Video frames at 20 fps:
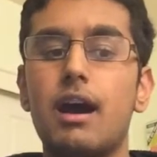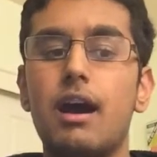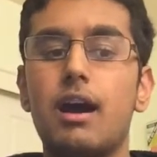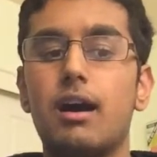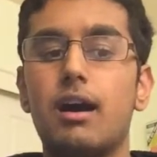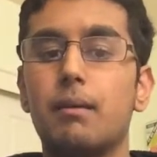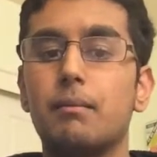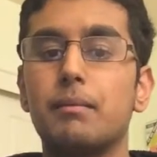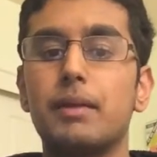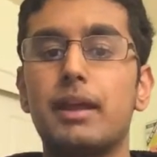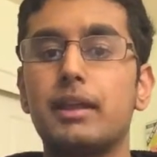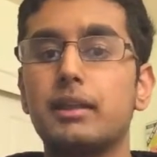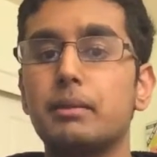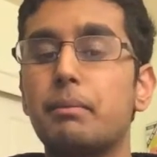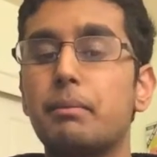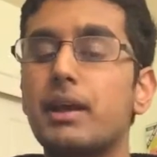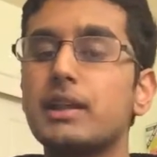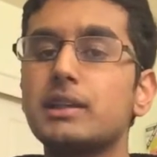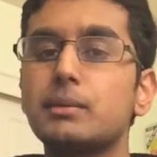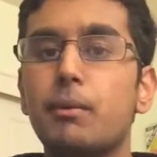And the
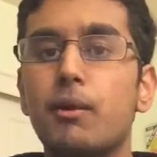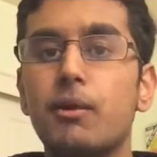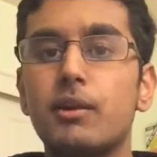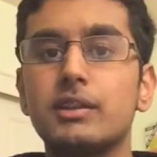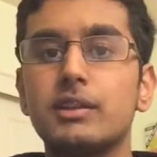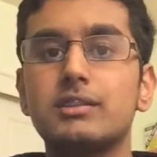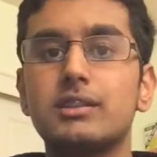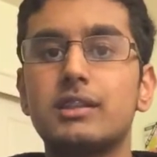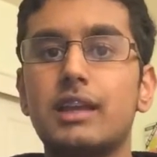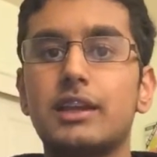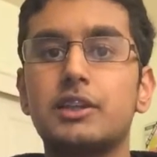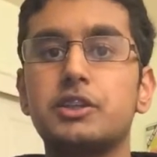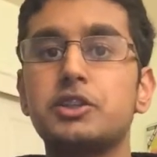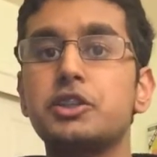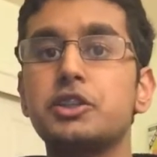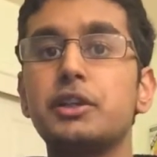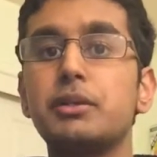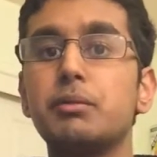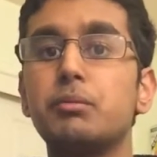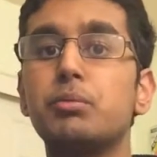best part is that
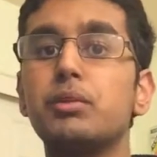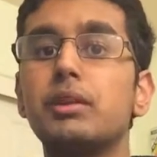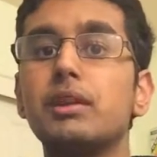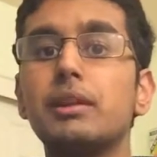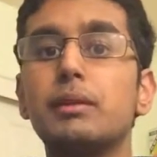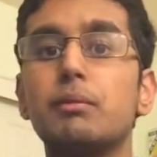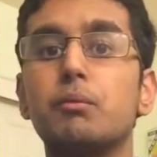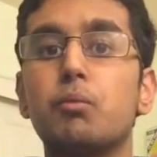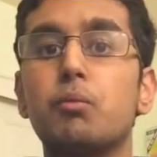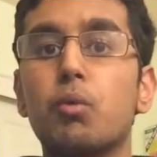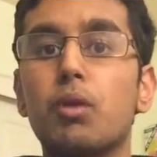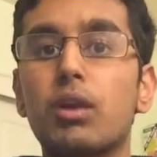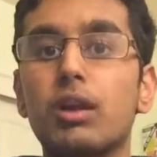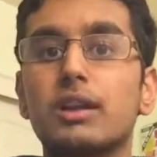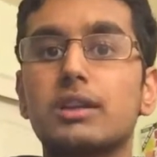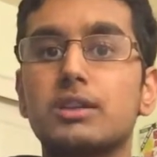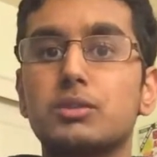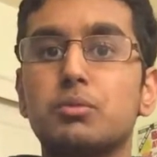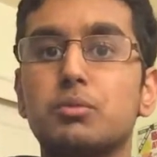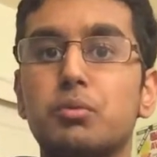she really
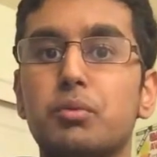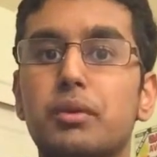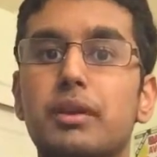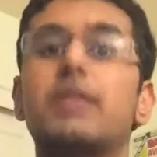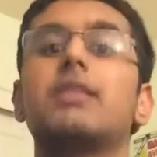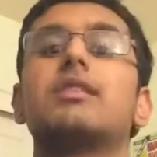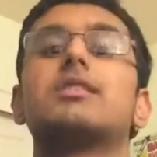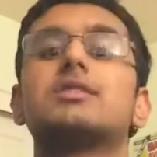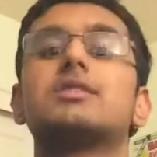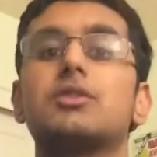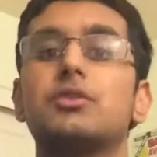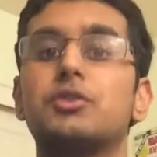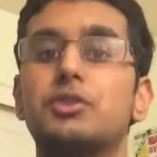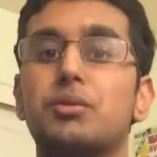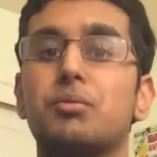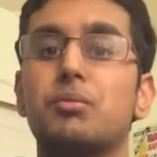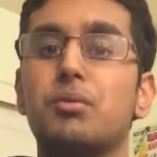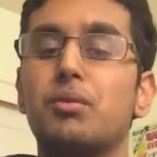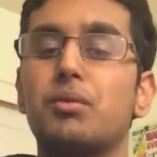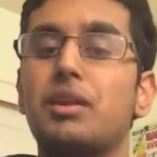works with
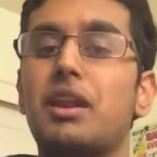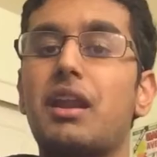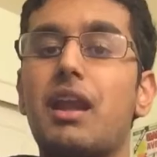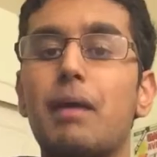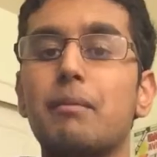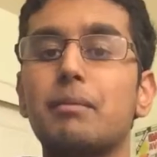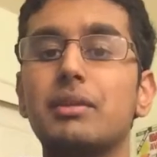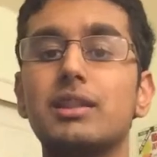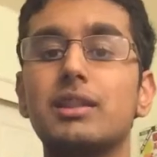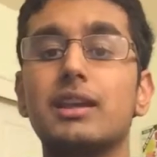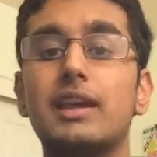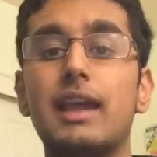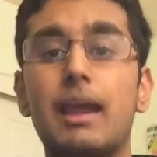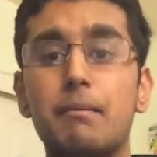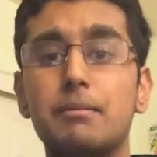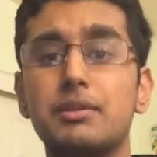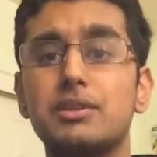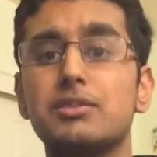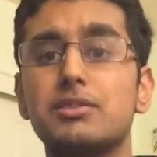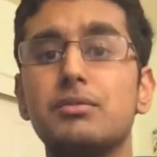Saoirse Ronan. I mean, the
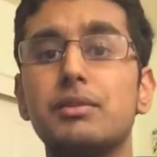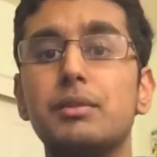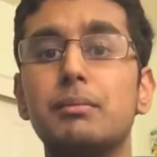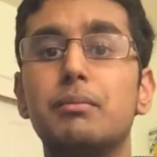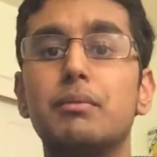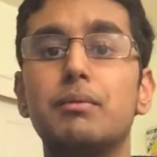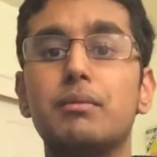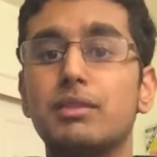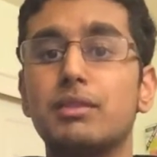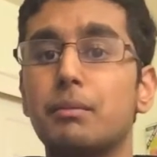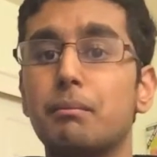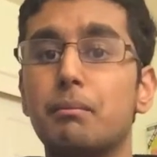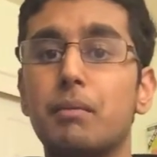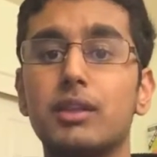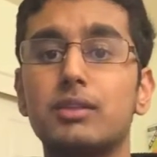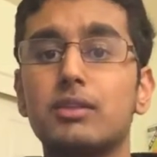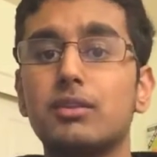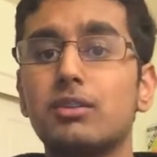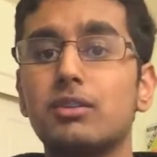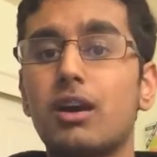chemistry, the
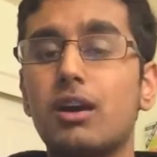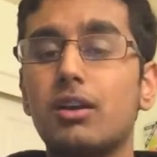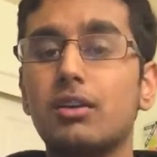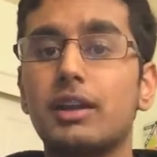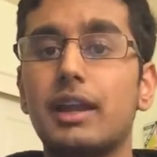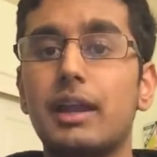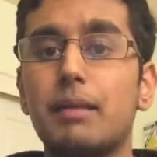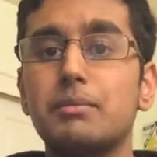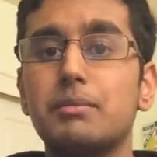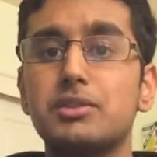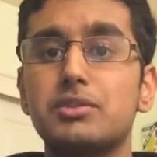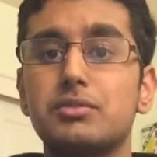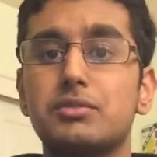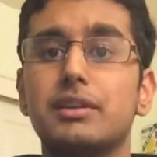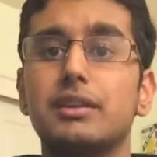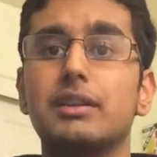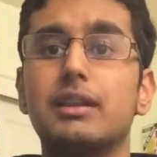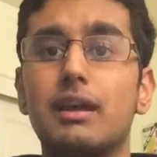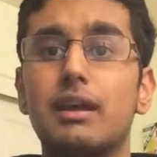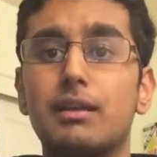mother-daughter
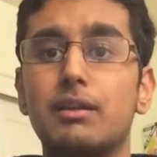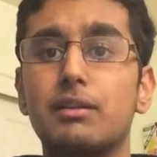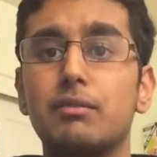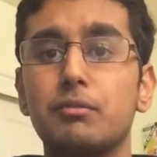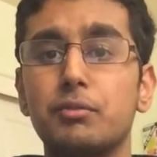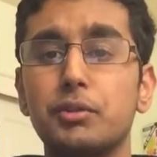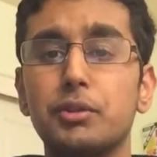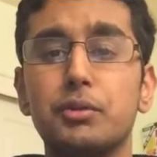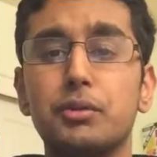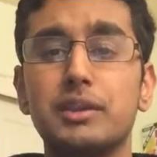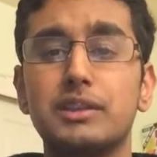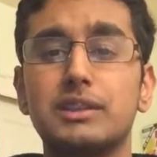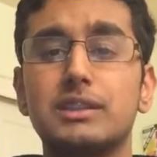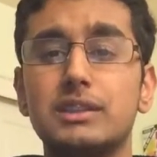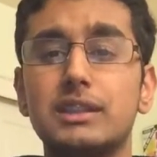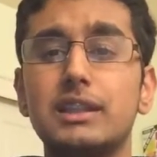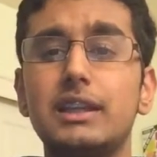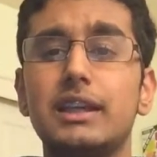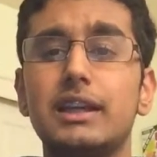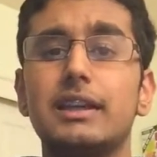chemistry, that you can
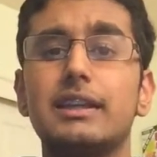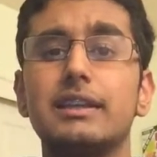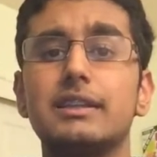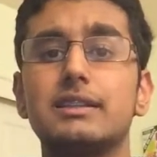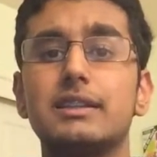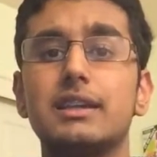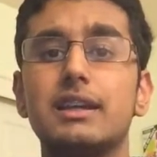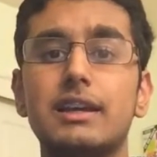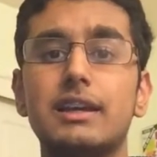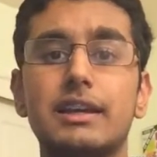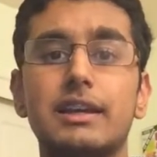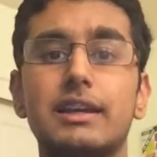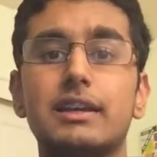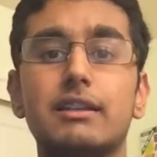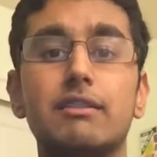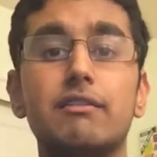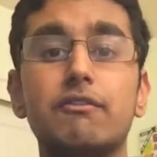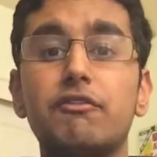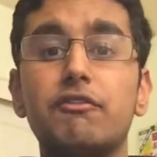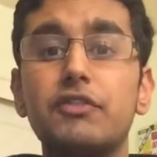see
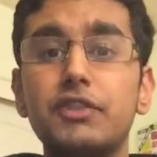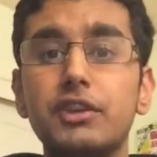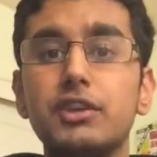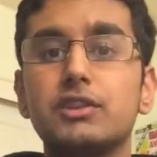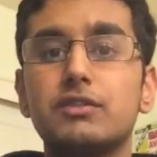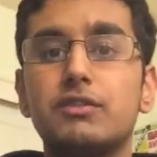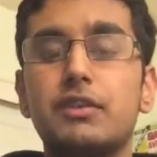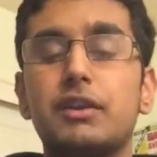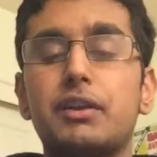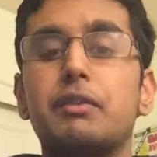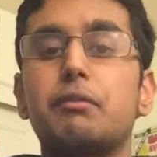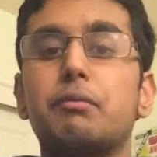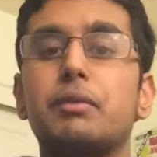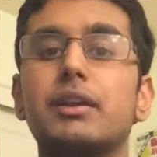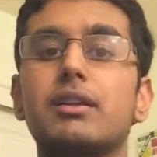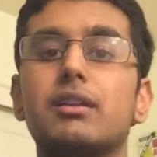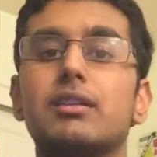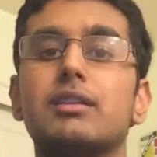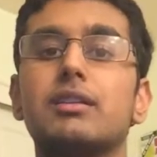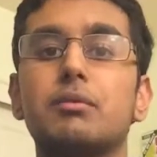it feels very
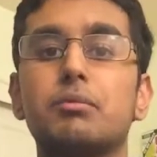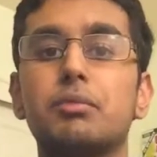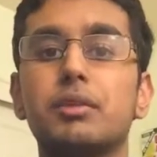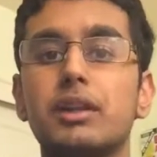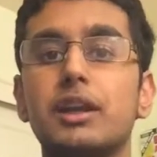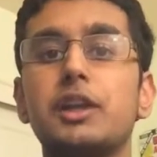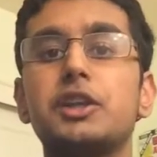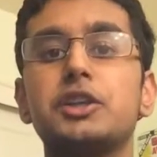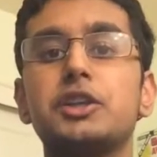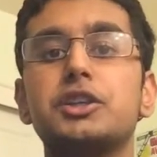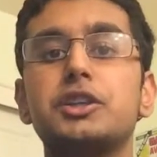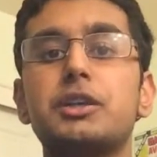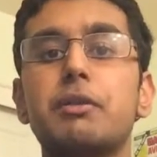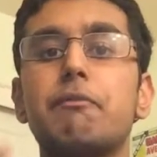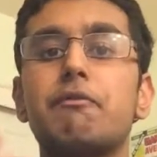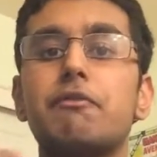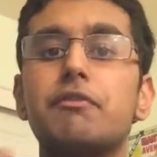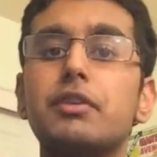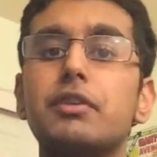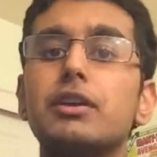real. Their
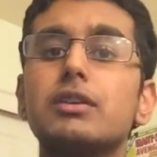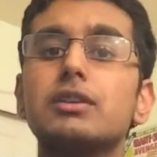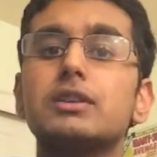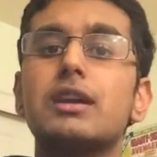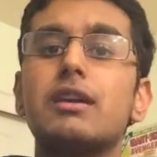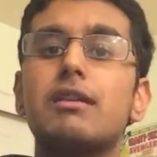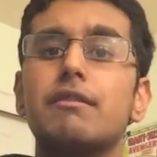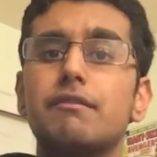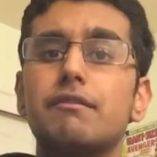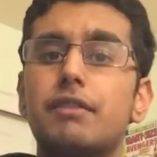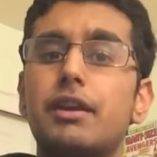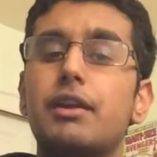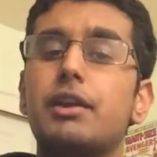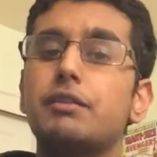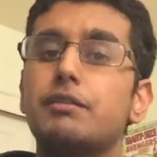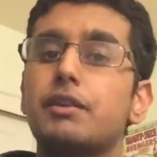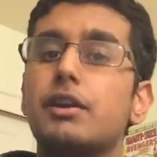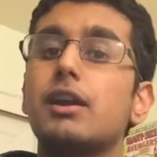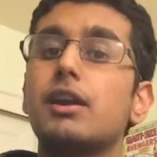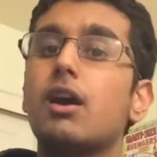relationship feels
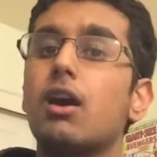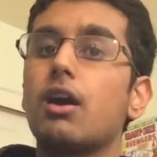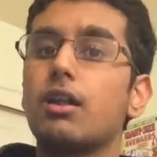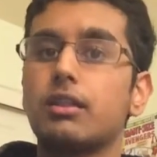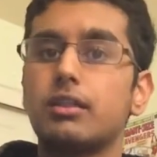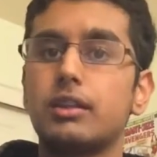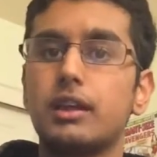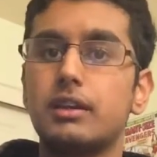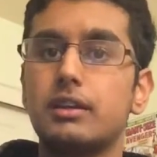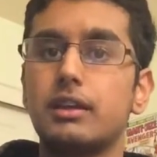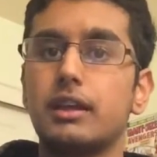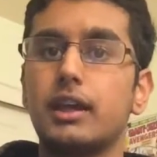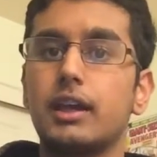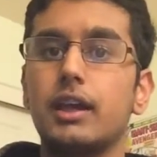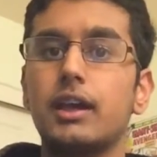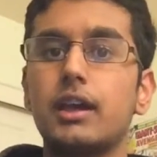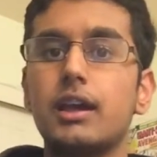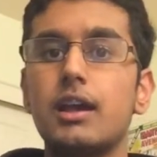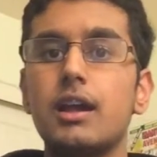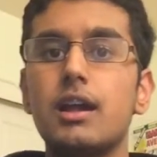very authentic.